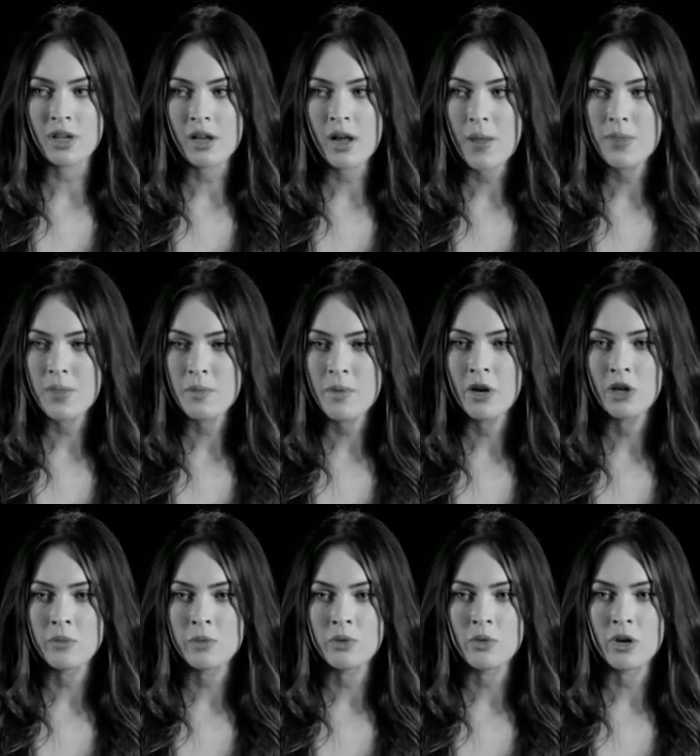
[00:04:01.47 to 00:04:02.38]
I got the
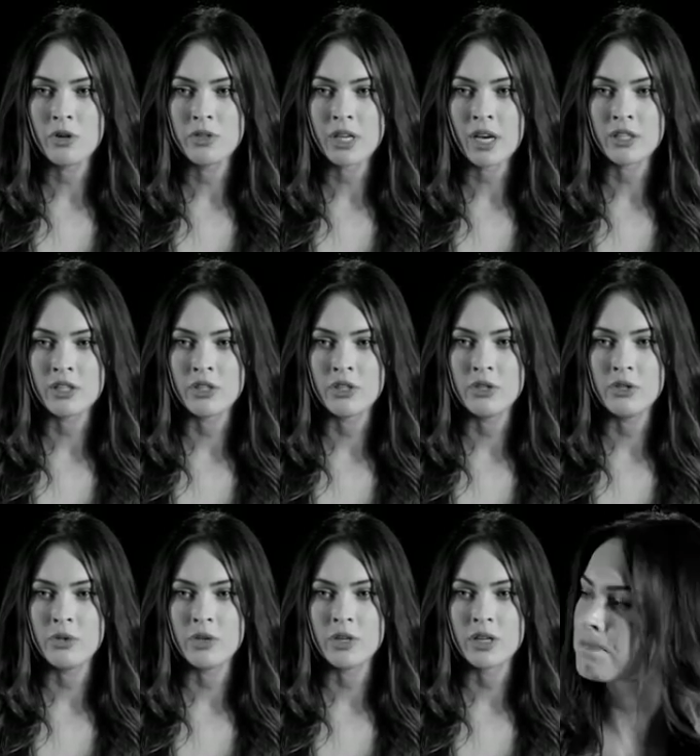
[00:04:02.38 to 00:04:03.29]
Marilyn Monroe
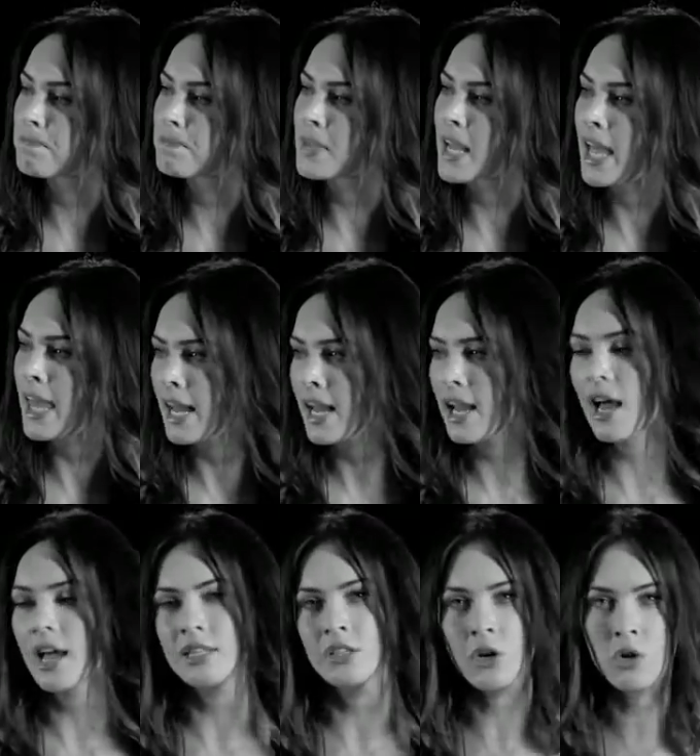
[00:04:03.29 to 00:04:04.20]
tattoo. And
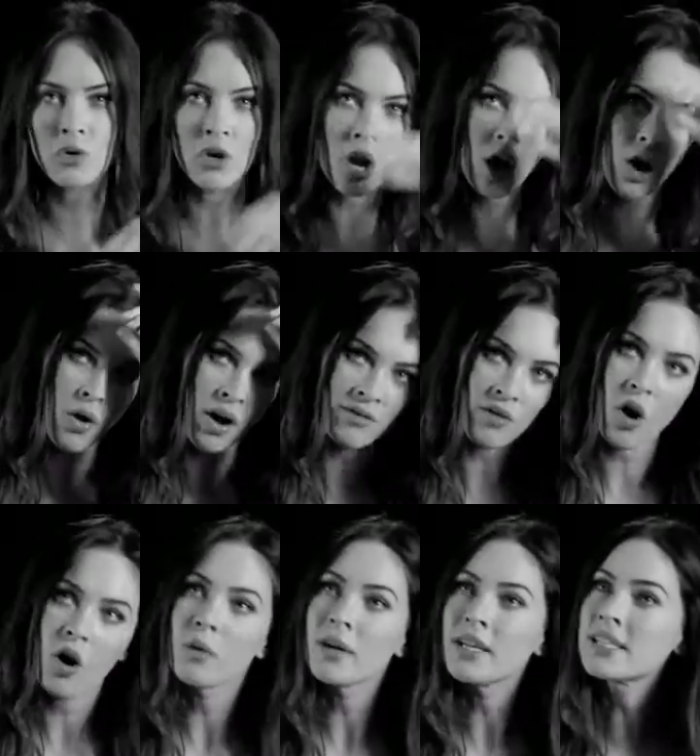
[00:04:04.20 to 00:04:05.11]
I don't know, I've
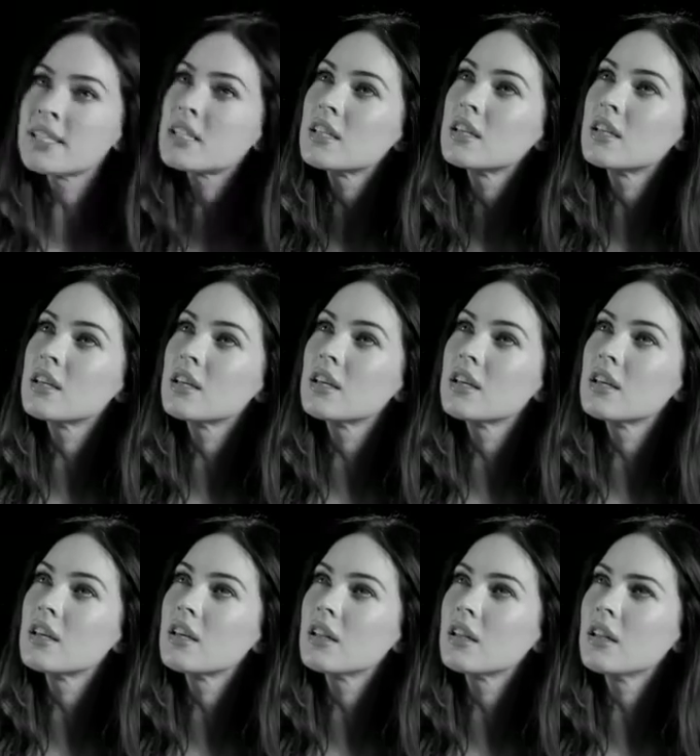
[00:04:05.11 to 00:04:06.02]
always
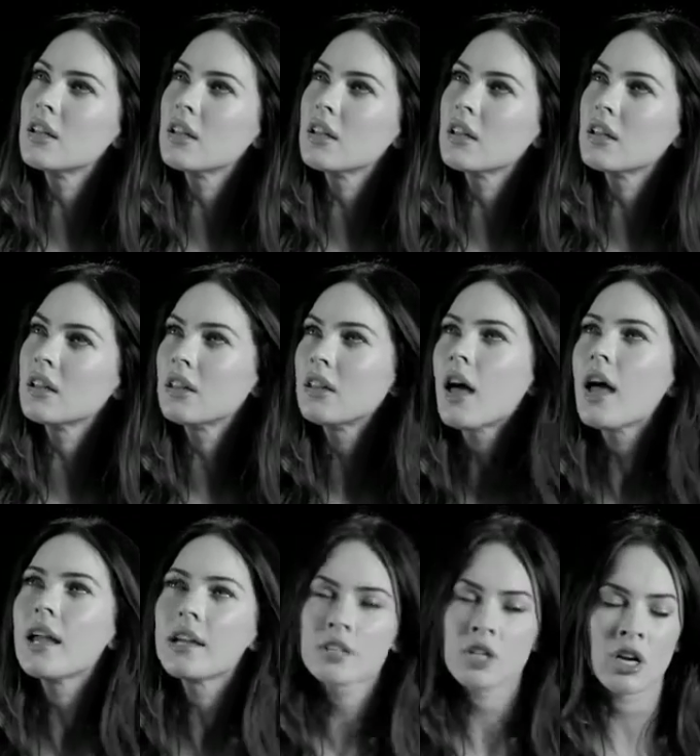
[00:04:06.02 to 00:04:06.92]

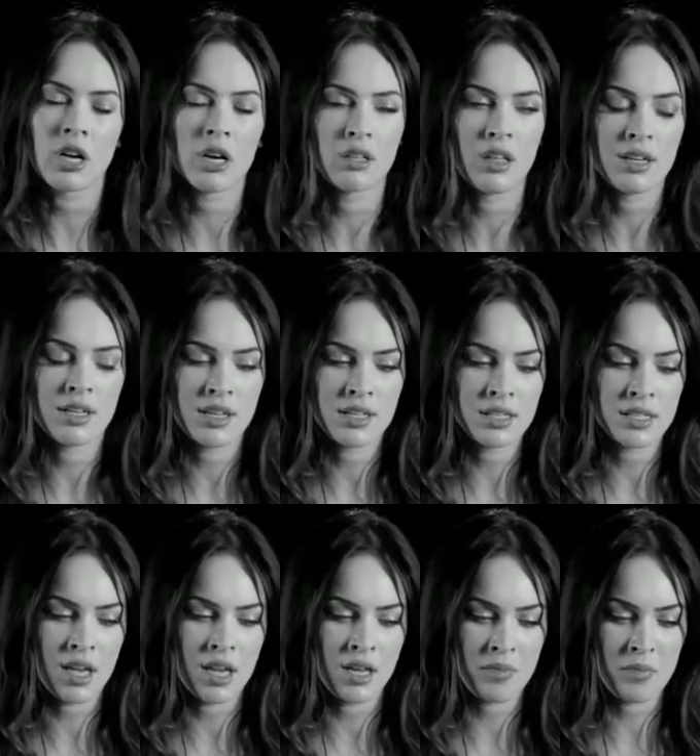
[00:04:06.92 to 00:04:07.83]
liked her, and like I
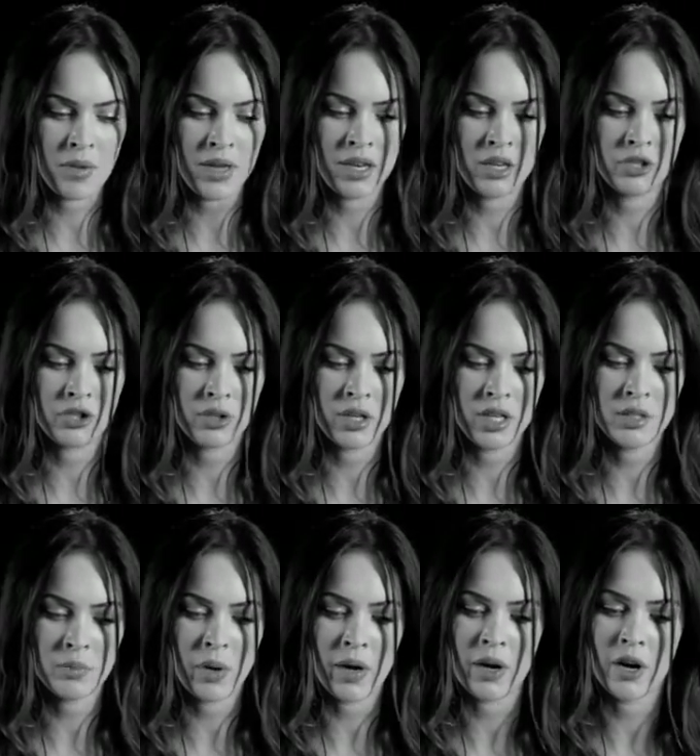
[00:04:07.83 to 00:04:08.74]
said, been
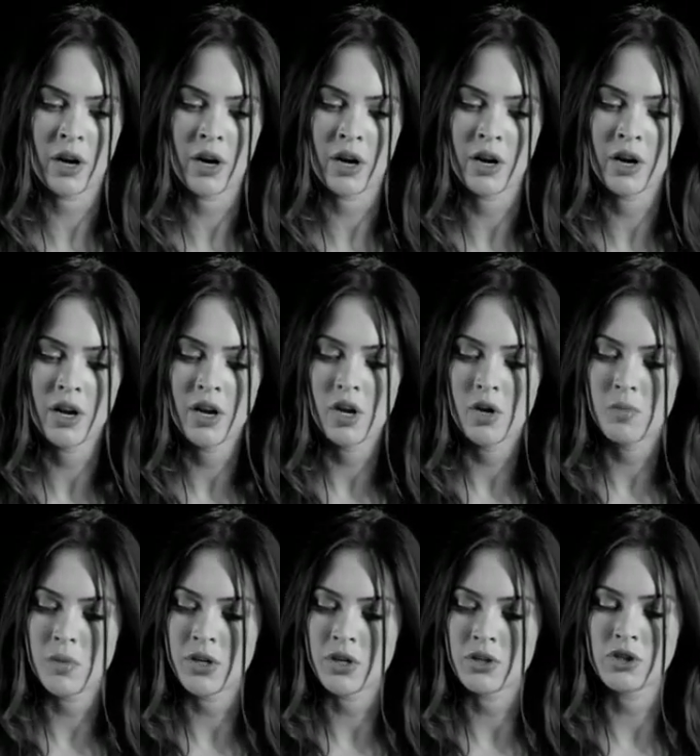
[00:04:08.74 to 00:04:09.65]
intrigued by her
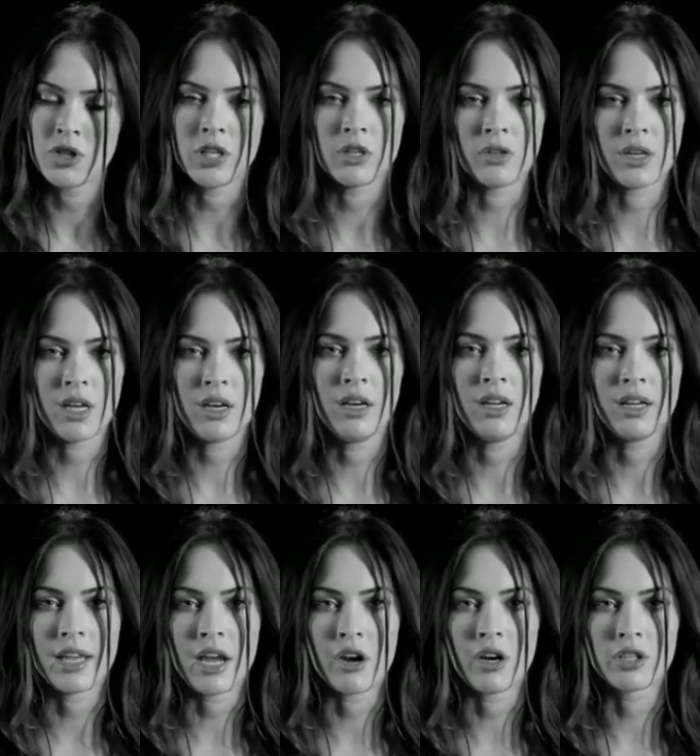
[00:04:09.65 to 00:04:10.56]
because she created a
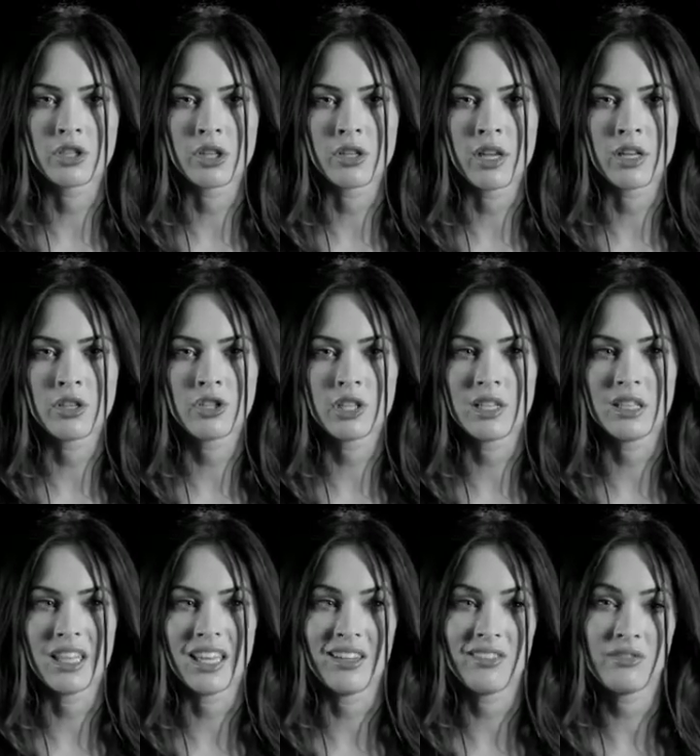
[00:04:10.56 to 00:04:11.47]
character that she
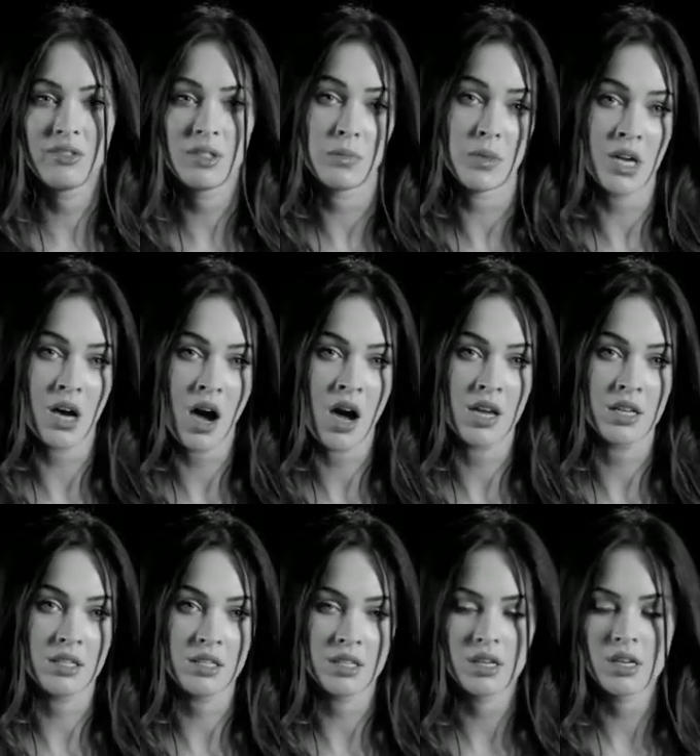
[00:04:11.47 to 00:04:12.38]
lived
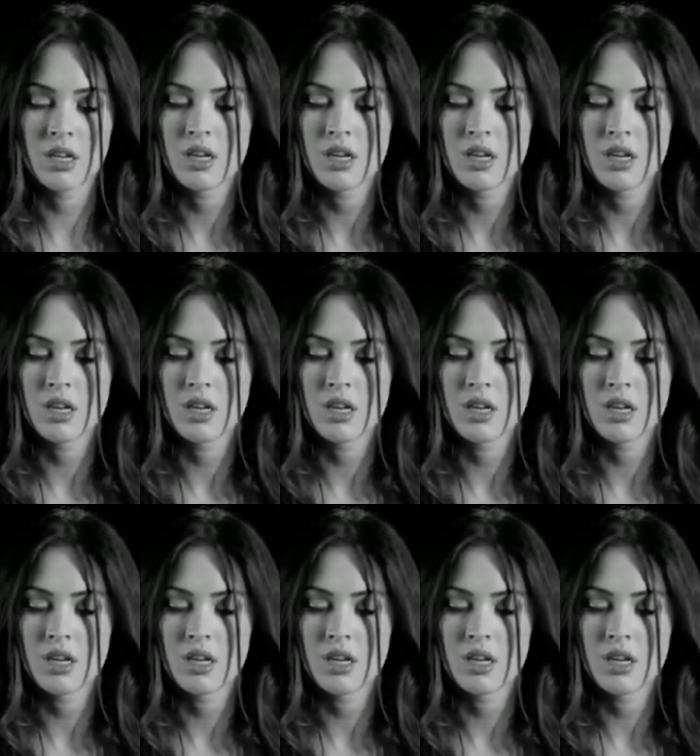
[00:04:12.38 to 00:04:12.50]
behind.